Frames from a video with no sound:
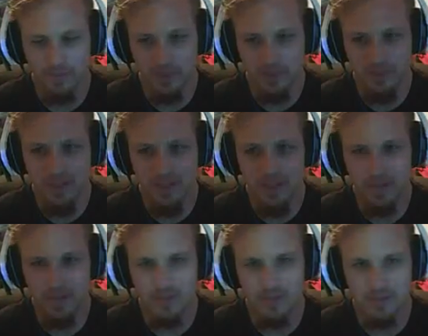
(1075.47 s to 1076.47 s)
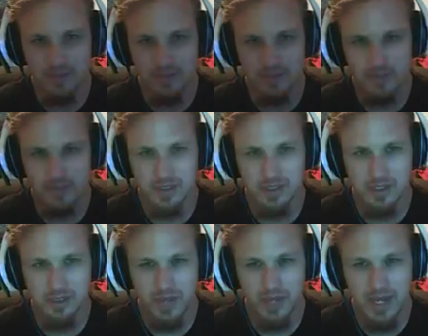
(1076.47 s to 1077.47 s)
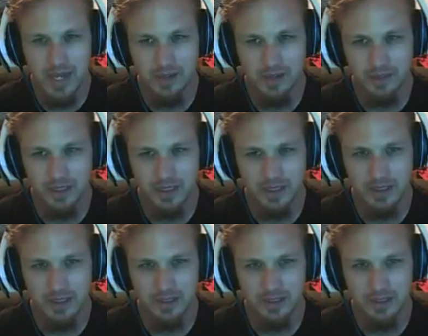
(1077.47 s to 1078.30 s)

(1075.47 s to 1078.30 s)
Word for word: Come here. There's no rat over here.